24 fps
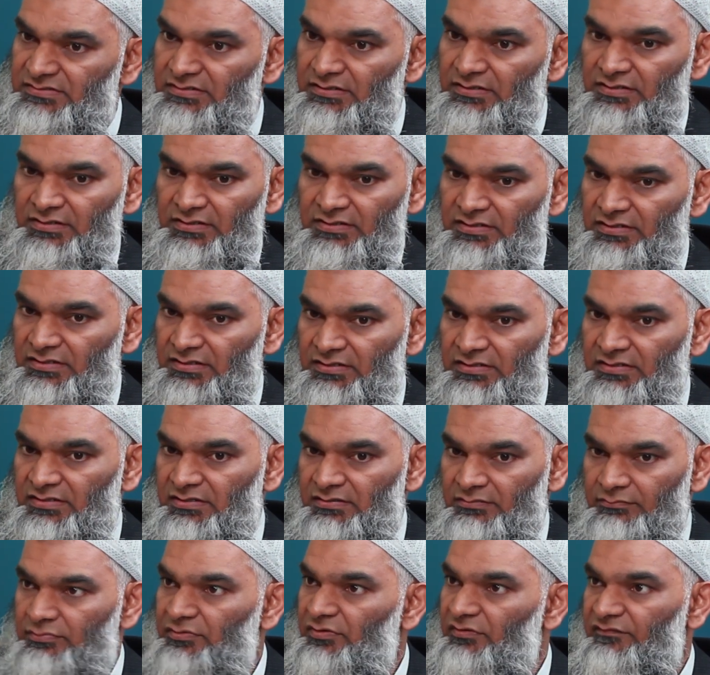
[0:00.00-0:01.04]

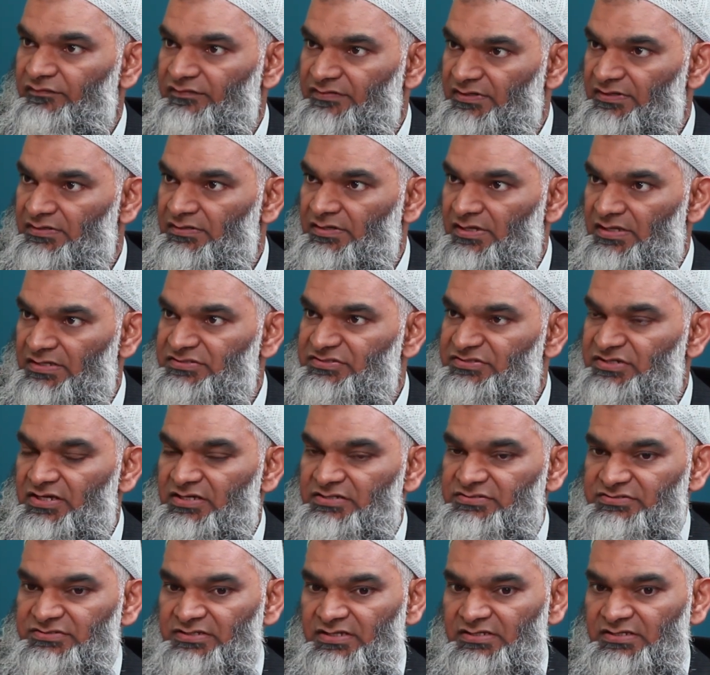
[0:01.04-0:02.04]
he improved and changed